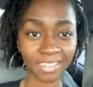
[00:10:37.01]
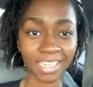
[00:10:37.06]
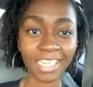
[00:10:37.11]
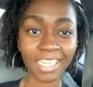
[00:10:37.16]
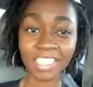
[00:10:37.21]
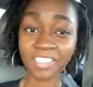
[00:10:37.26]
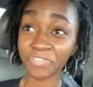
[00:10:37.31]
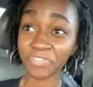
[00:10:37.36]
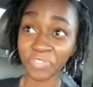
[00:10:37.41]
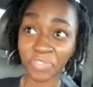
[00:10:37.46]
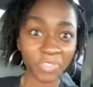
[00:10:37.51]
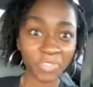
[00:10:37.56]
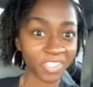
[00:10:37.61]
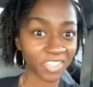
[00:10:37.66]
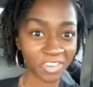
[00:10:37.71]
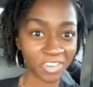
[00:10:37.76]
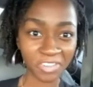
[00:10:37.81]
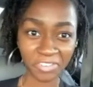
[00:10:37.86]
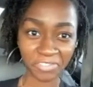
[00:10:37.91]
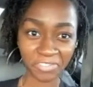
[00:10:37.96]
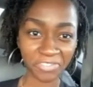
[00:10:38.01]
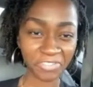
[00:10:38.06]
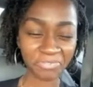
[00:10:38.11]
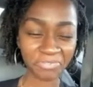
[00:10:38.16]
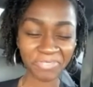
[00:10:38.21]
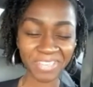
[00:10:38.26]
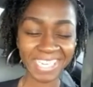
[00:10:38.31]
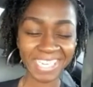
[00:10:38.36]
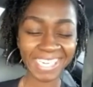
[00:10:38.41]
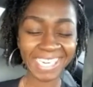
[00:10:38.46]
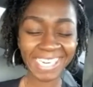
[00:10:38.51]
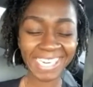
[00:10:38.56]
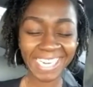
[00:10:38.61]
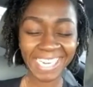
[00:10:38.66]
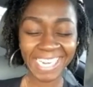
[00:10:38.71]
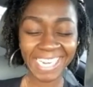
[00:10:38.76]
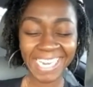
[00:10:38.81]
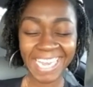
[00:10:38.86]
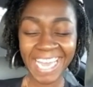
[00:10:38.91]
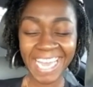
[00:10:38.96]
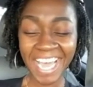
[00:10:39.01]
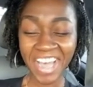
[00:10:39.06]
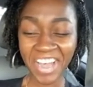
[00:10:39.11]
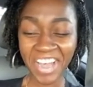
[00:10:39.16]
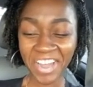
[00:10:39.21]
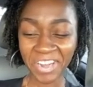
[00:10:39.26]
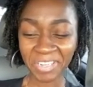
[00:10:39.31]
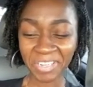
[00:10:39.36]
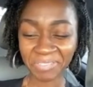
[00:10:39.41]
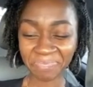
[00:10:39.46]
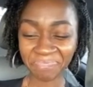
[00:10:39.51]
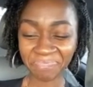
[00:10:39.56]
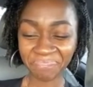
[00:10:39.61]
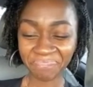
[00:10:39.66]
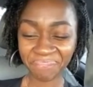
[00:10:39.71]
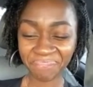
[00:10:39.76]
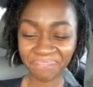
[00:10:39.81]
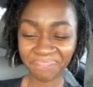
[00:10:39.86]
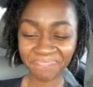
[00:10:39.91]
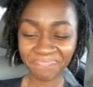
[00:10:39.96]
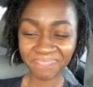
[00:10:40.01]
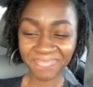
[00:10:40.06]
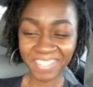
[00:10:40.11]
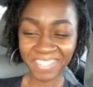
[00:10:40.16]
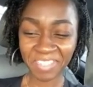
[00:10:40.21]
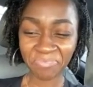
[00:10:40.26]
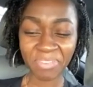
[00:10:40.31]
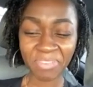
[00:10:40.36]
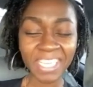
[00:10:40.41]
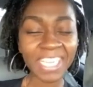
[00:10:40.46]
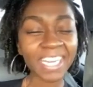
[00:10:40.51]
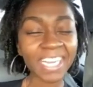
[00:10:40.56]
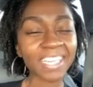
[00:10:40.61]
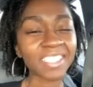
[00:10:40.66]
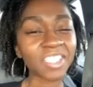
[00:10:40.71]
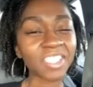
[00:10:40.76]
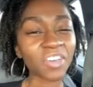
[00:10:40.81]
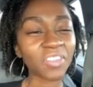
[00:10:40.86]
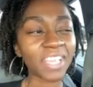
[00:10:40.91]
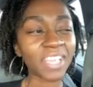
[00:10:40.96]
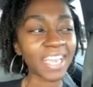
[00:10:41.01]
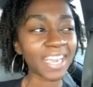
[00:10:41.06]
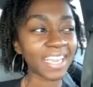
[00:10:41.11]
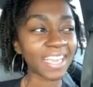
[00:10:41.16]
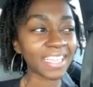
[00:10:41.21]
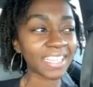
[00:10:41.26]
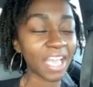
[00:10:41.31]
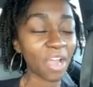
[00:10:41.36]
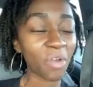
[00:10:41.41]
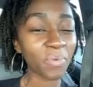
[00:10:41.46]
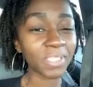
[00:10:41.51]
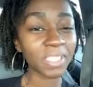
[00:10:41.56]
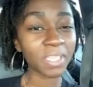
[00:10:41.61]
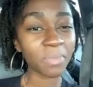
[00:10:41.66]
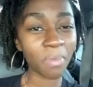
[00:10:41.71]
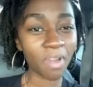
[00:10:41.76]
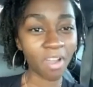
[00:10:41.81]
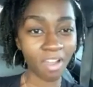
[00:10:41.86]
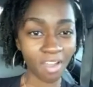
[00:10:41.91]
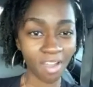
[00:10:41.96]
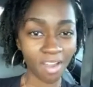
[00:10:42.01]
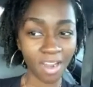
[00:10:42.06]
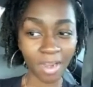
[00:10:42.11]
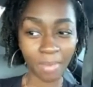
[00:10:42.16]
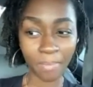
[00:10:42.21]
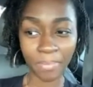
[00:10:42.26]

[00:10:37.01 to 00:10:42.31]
It's full circle for me. But yeah, so that was in my heart.